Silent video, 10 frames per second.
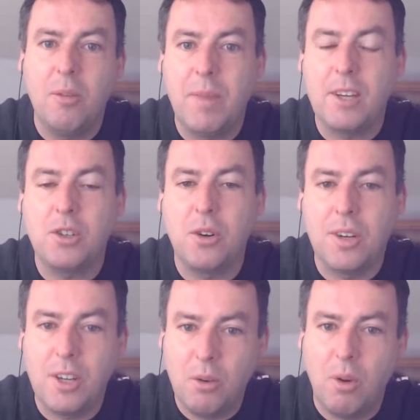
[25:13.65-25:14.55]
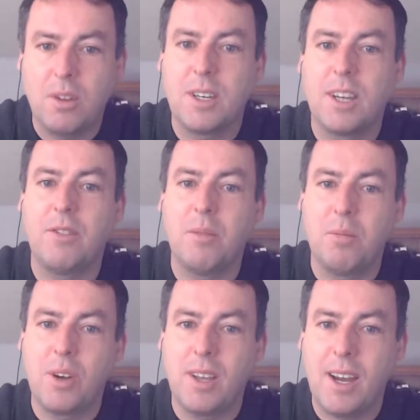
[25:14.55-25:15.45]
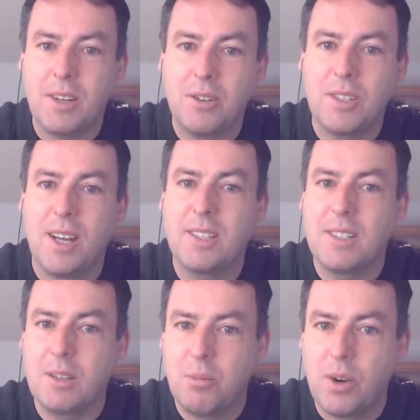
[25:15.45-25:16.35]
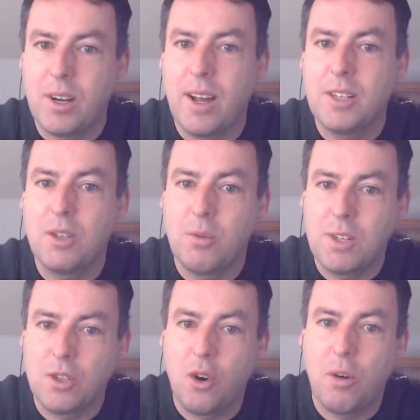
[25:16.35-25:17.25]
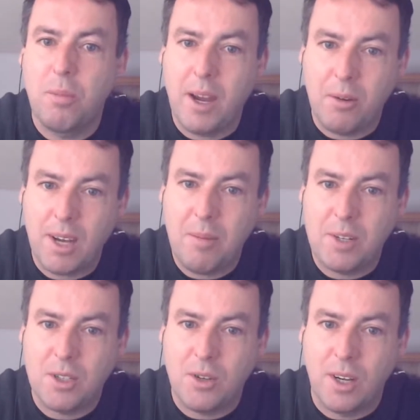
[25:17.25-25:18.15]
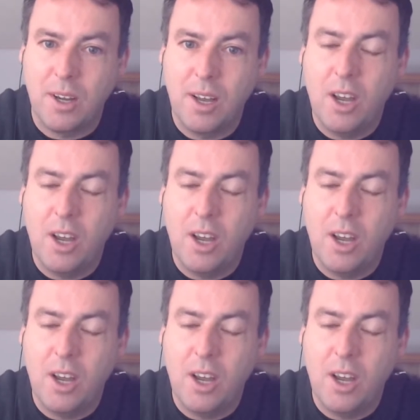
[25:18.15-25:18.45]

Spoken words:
make sure that you also give them breathing exercises to breathe light to restore biochemistry.